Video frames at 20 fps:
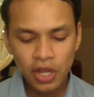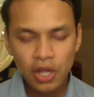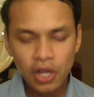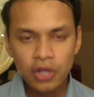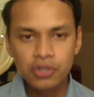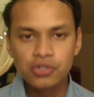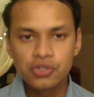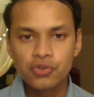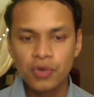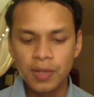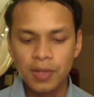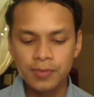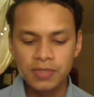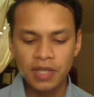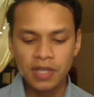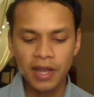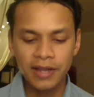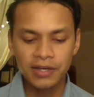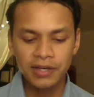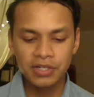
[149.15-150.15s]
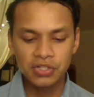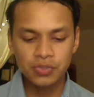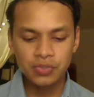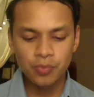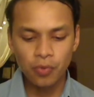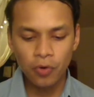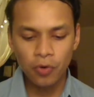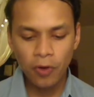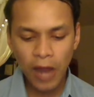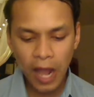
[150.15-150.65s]
Dream tigers
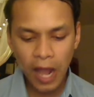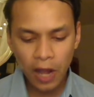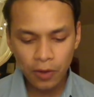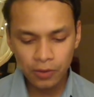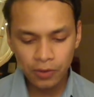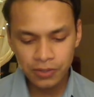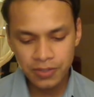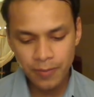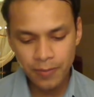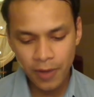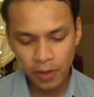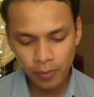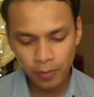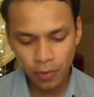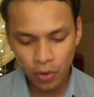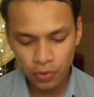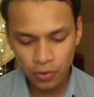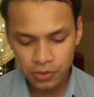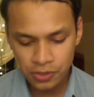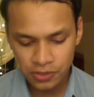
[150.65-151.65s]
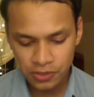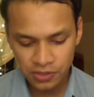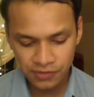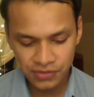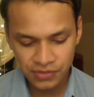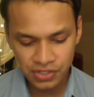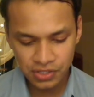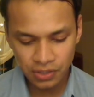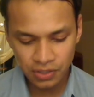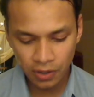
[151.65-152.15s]
prowled among poachers of
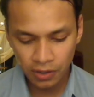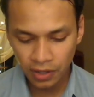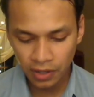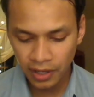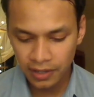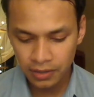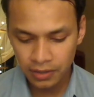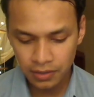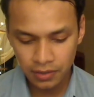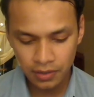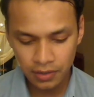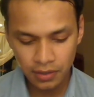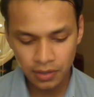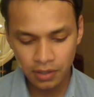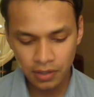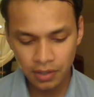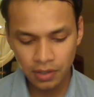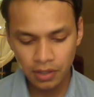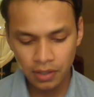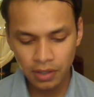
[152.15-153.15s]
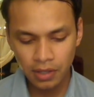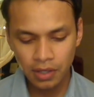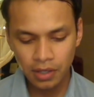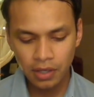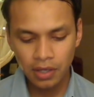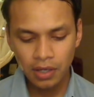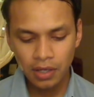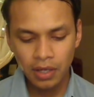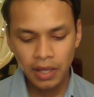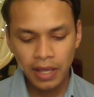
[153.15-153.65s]
starlight.
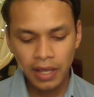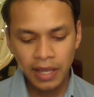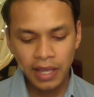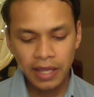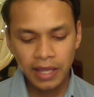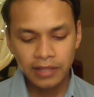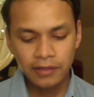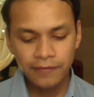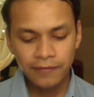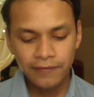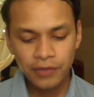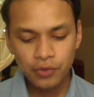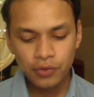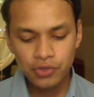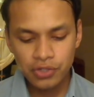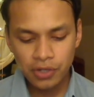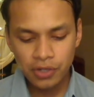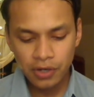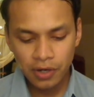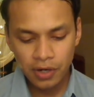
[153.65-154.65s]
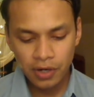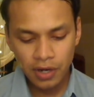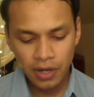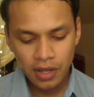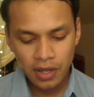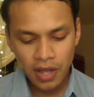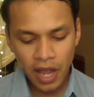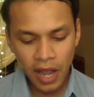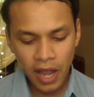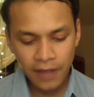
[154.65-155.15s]
In the future,
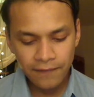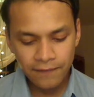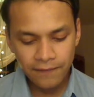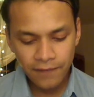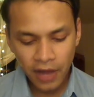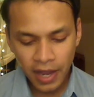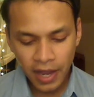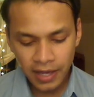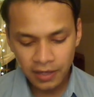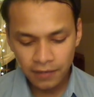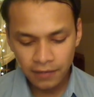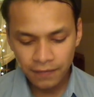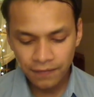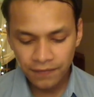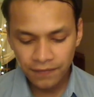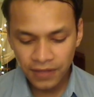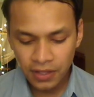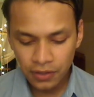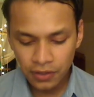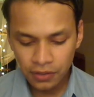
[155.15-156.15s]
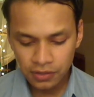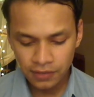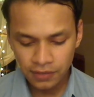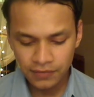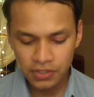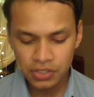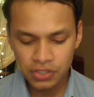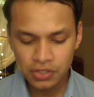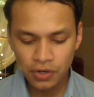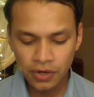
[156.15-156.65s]
I find a field of
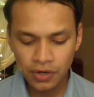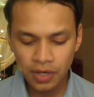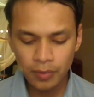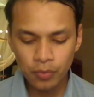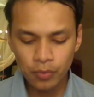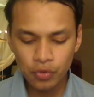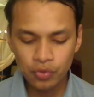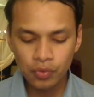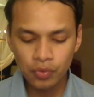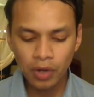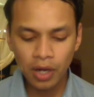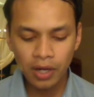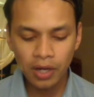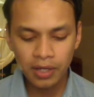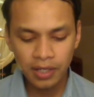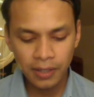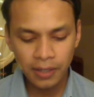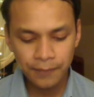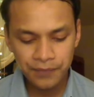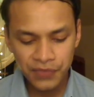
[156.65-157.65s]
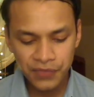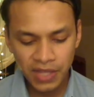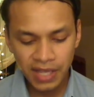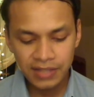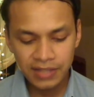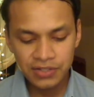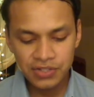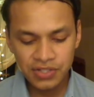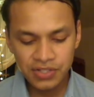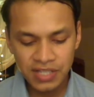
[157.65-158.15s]
deserted moon rock and
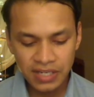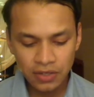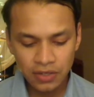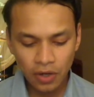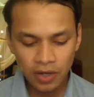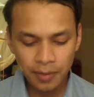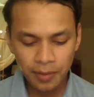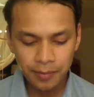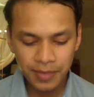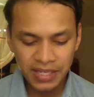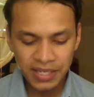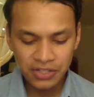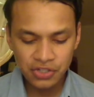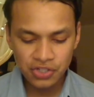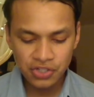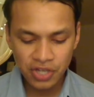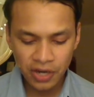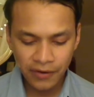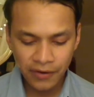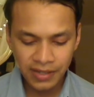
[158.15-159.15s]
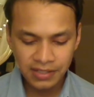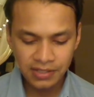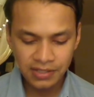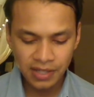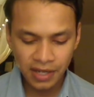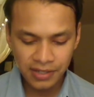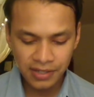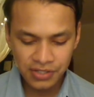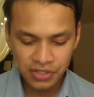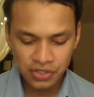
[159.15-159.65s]
sit on a beach chair at
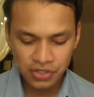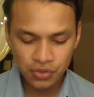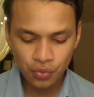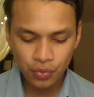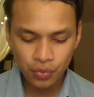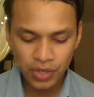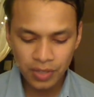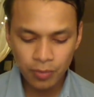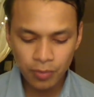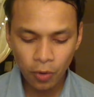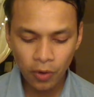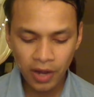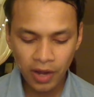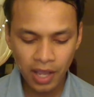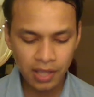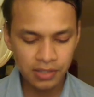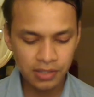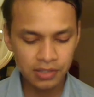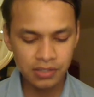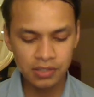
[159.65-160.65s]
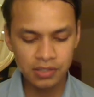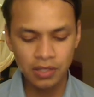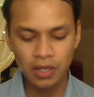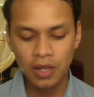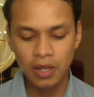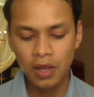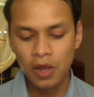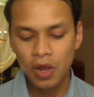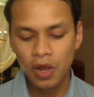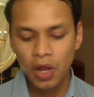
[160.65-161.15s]
dusk to read Borges,
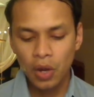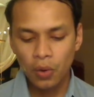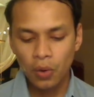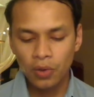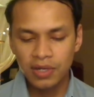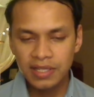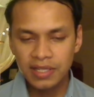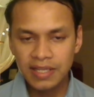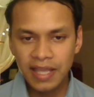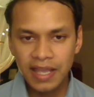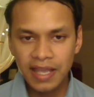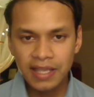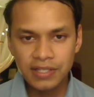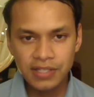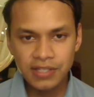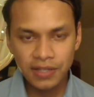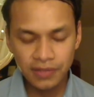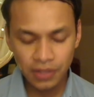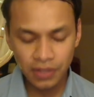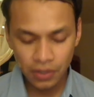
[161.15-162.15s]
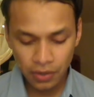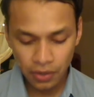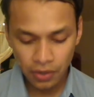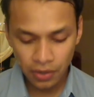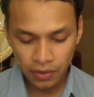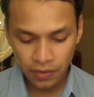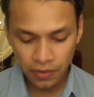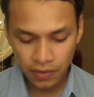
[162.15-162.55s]
or to gaze at the earth,